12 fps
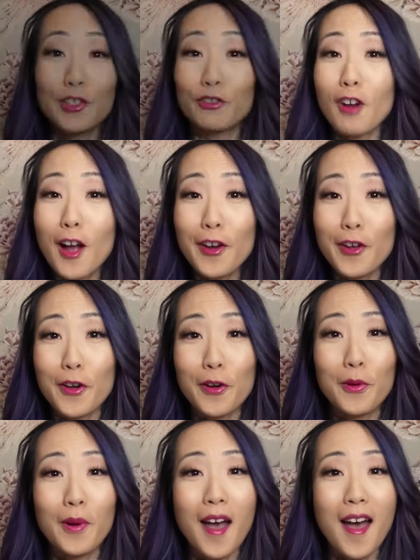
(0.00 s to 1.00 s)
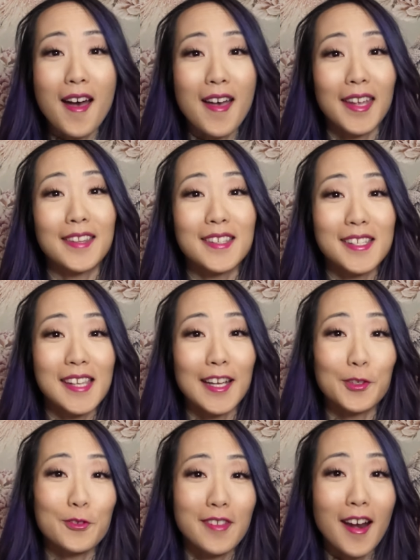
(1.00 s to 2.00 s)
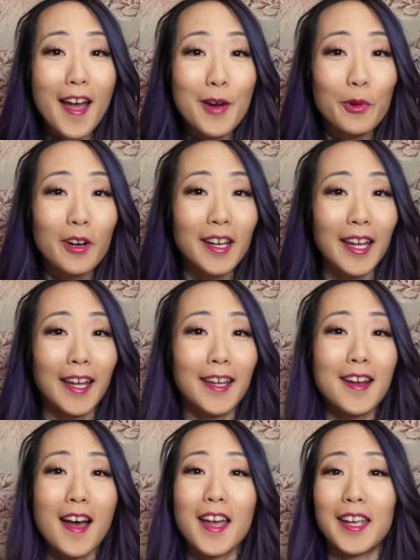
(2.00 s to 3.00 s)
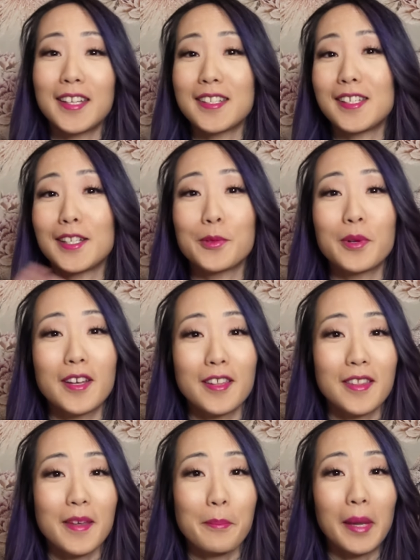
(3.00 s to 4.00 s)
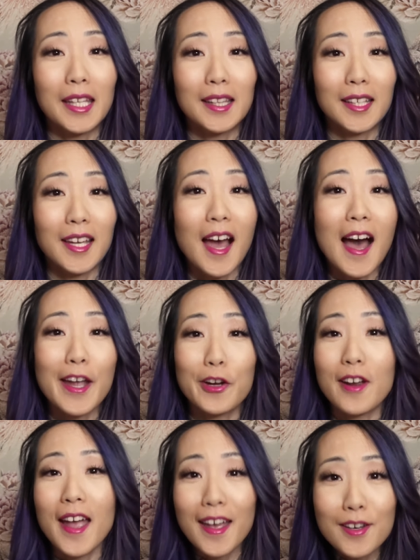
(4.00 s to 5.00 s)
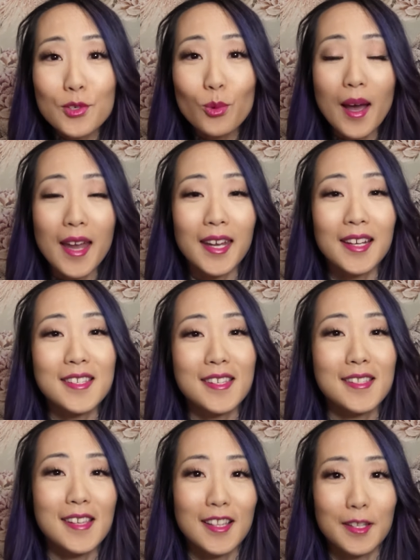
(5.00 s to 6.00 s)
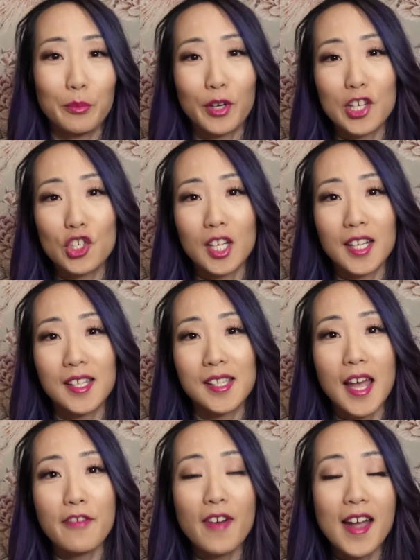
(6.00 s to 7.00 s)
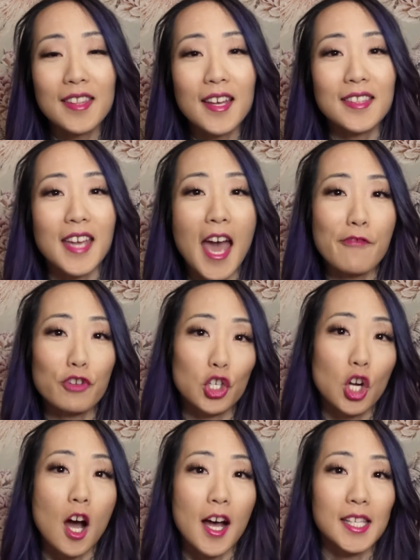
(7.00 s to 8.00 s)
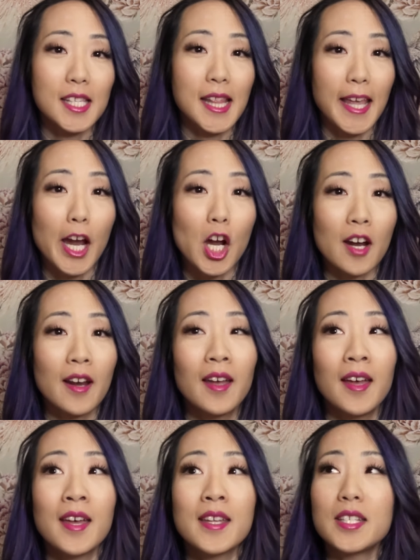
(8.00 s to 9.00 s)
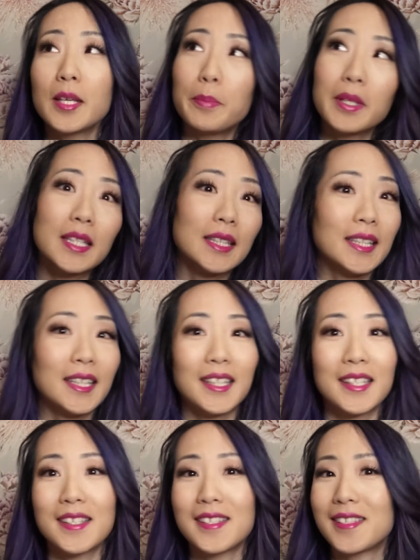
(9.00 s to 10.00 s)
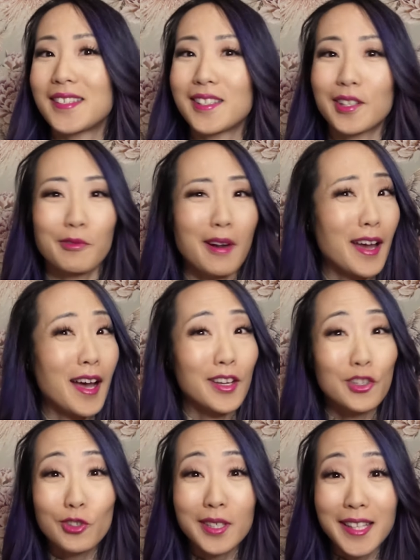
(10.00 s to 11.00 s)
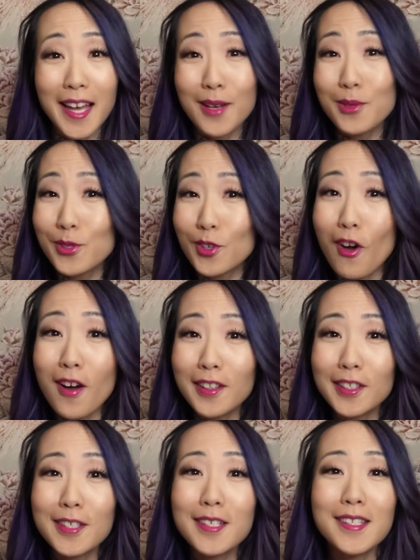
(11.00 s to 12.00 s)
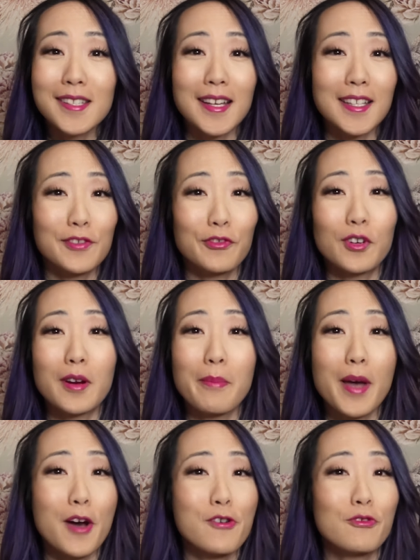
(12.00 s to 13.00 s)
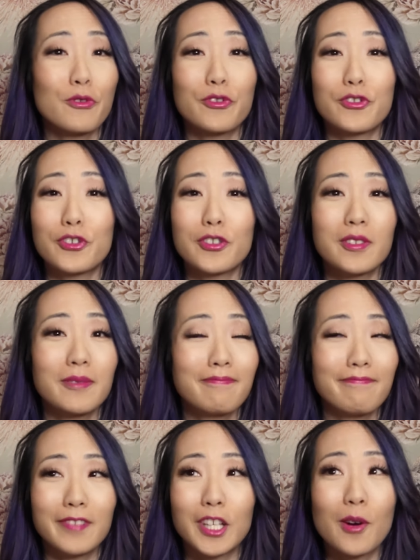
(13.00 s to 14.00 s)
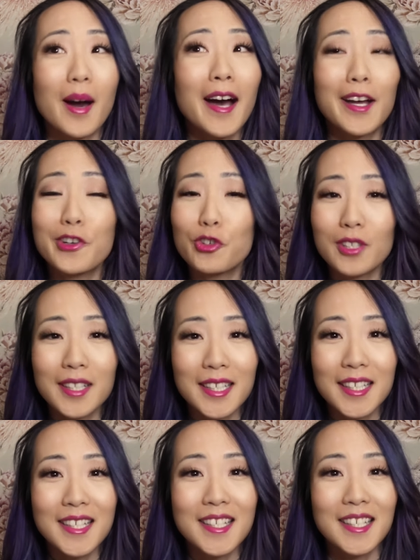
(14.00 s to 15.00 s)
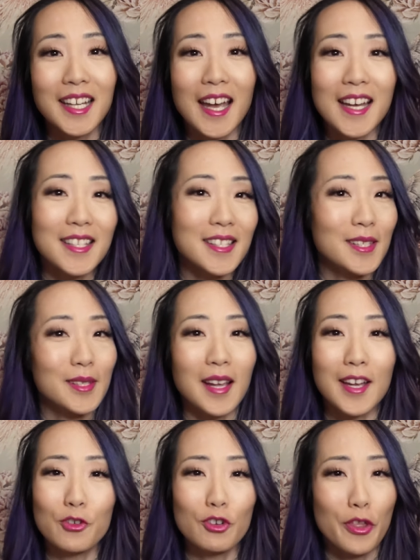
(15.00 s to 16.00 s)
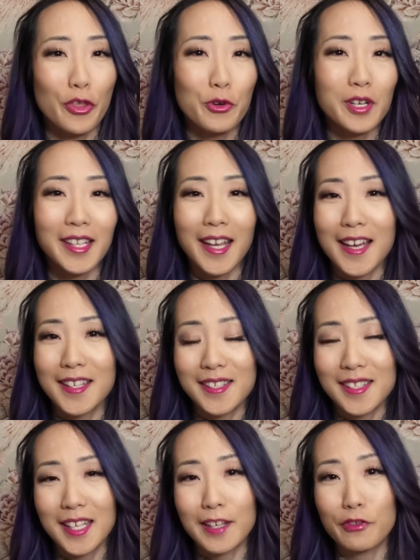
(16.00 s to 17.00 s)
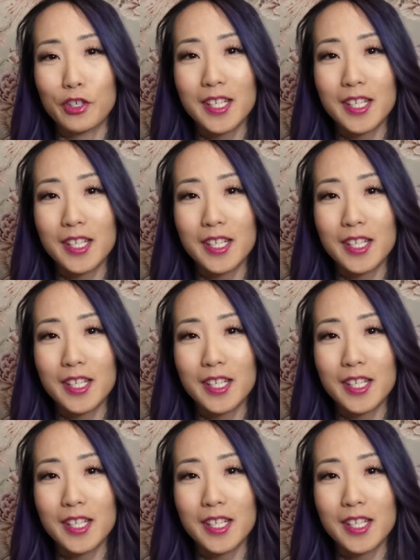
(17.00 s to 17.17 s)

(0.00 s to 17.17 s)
Toronto, in the sector that I work in, I deal with mainly higher end weddings and celebrations. I find that the average cost there typically is around $100,000. That's for about 100 guests, 130 guests, give or